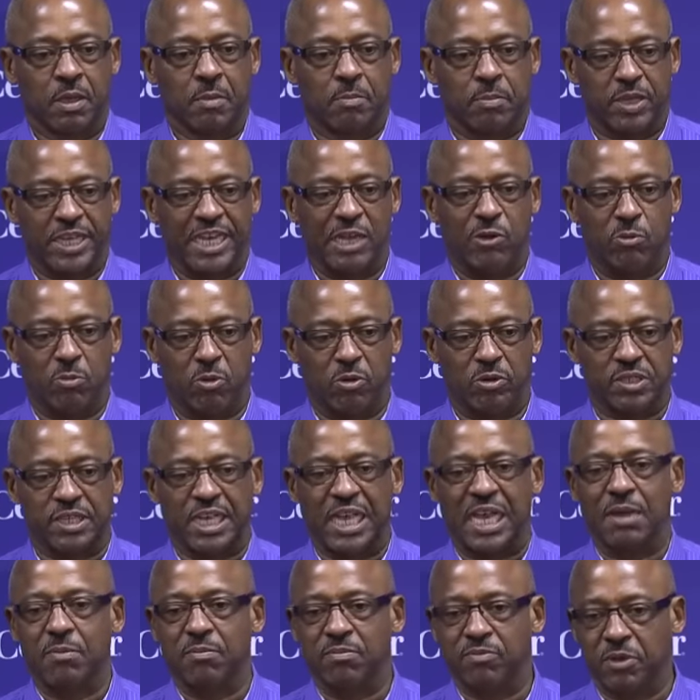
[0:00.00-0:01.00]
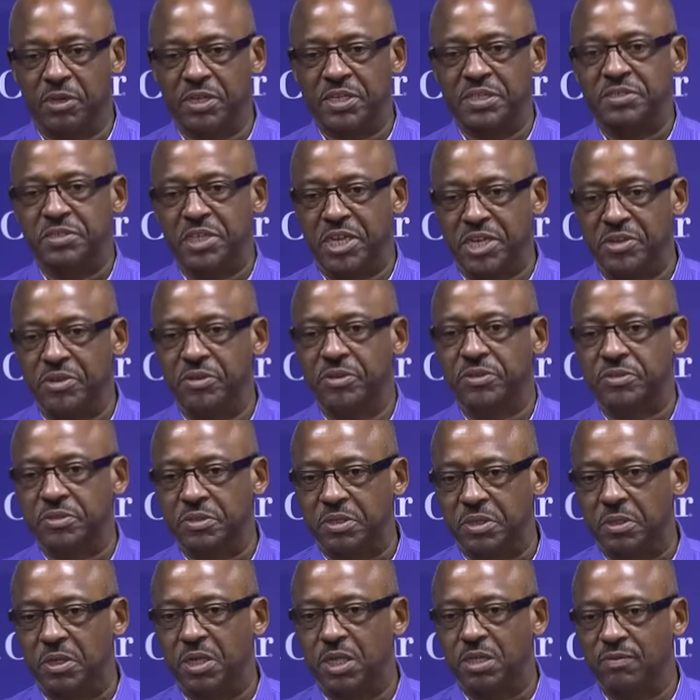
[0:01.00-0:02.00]
playing one more time for these seniors.
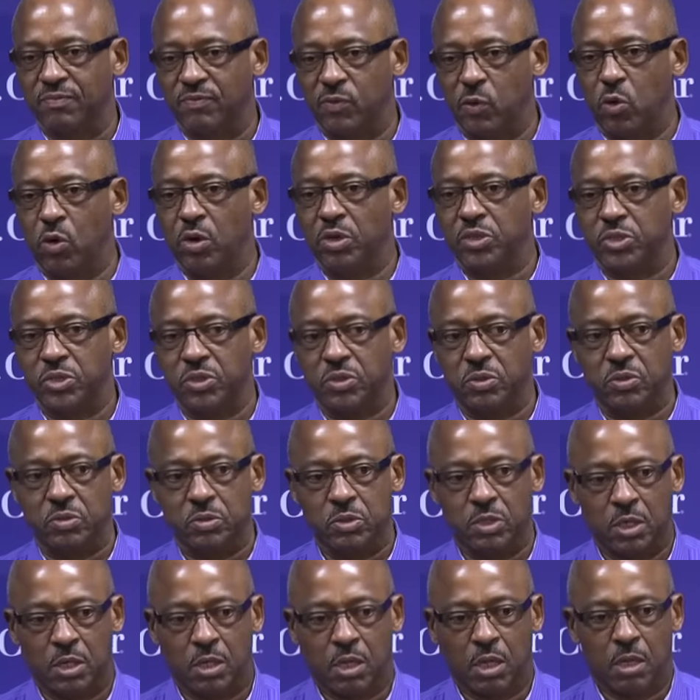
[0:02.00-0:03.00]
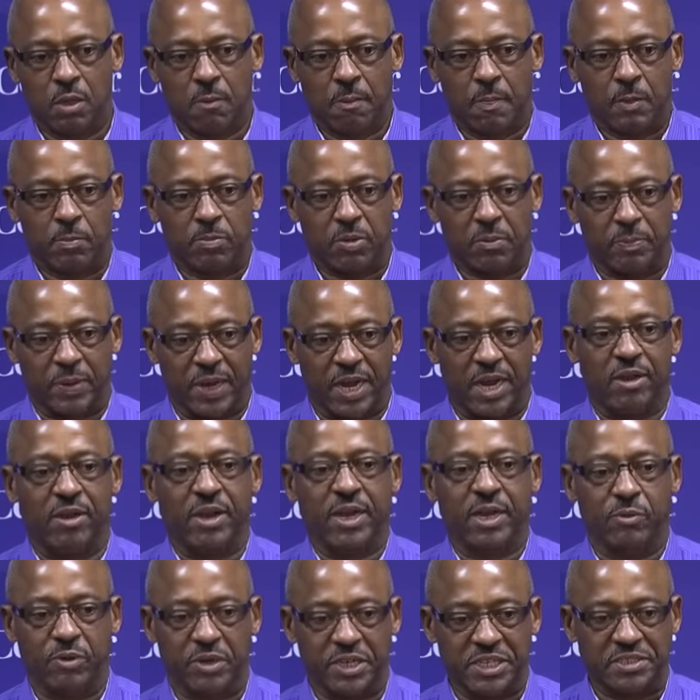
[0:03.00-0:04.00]
Looking forward to
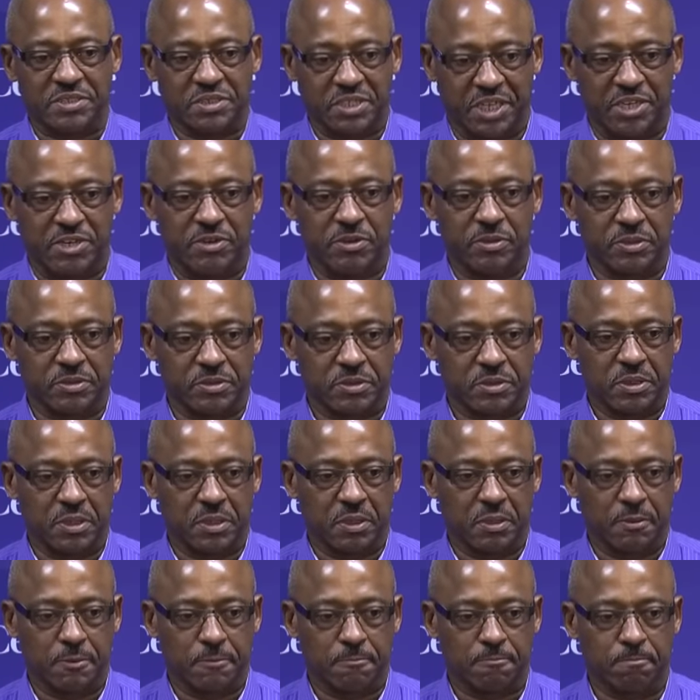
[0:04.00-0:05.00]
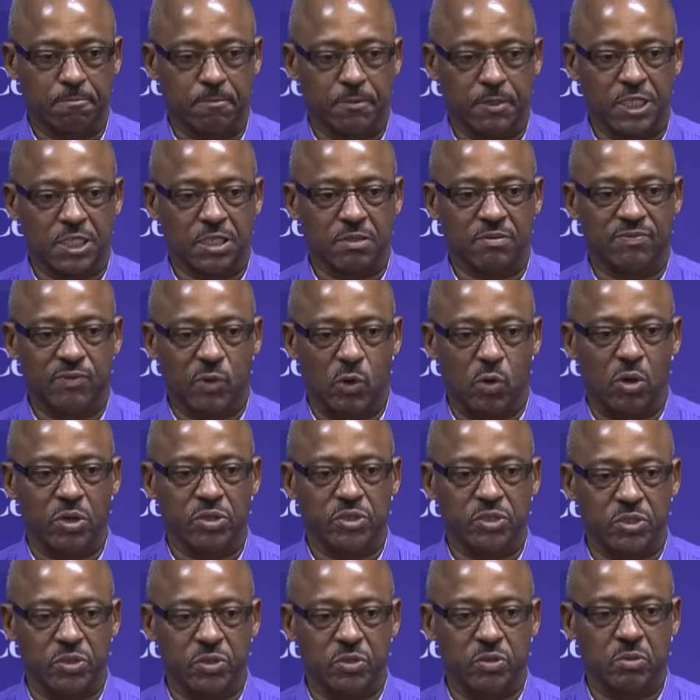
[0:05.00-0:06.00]
preparing with these seniors. Looking
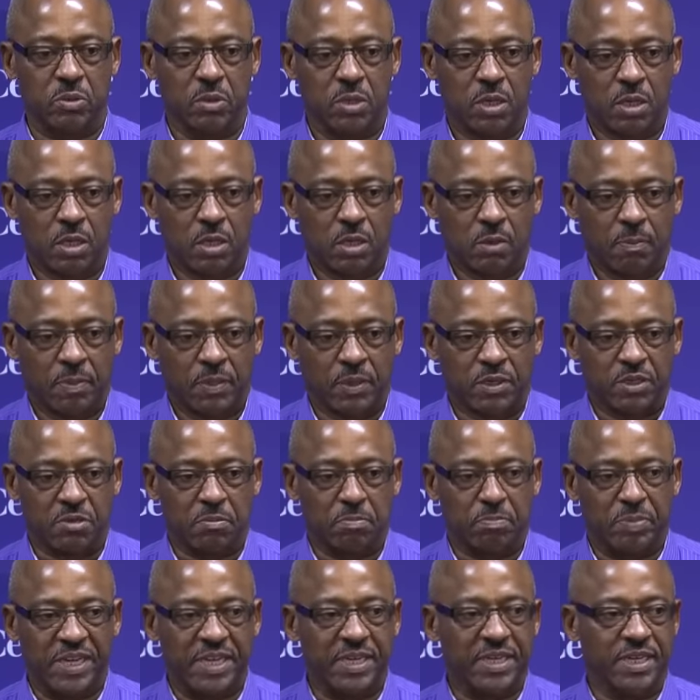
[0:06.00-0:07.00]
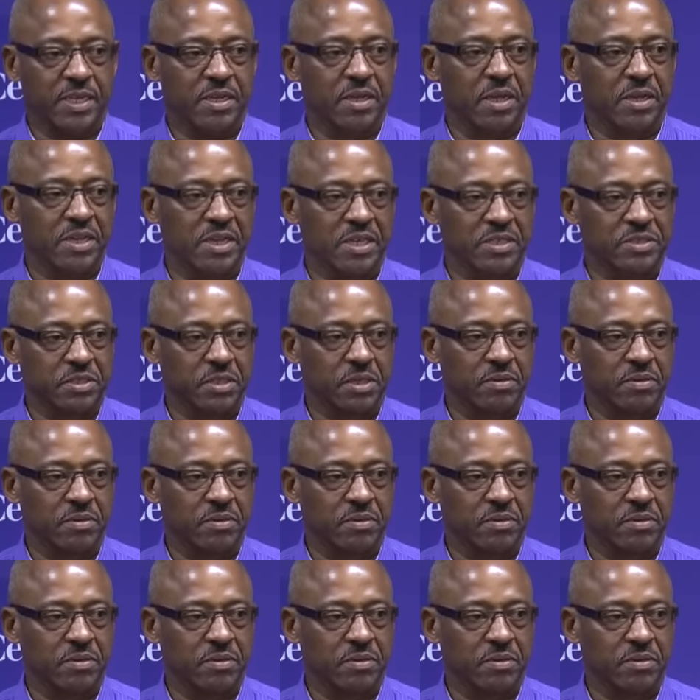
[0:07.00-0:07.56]
forward to competing against